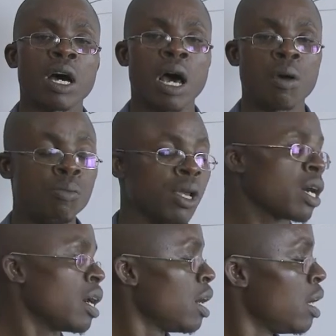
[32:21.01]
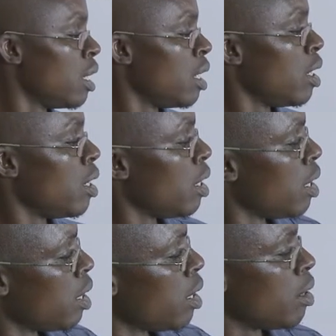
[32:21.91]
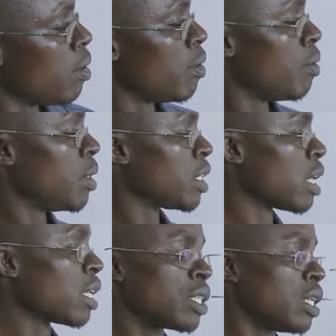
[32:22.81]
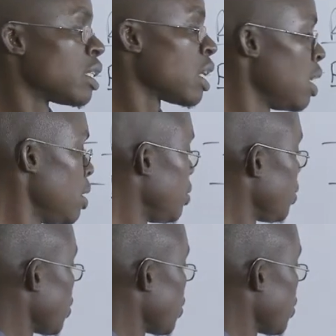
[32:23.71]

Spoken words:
a bigger measuring cylinder.